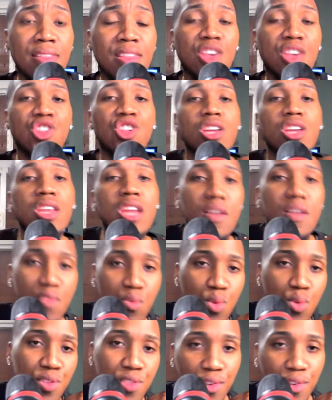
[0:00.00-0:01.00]
and she never
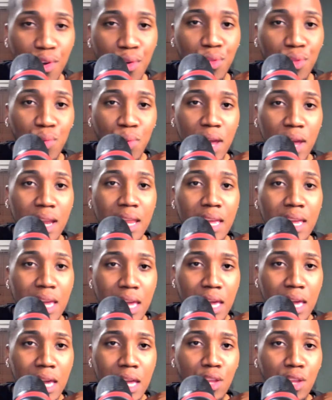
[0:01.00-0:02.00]
wants to go through that
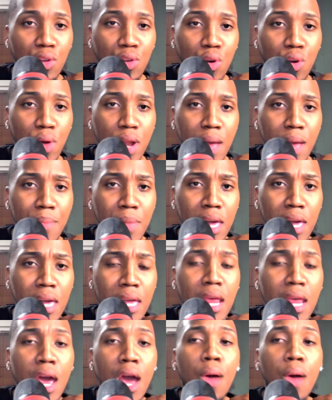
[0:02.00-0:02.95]
again. You know what I mean?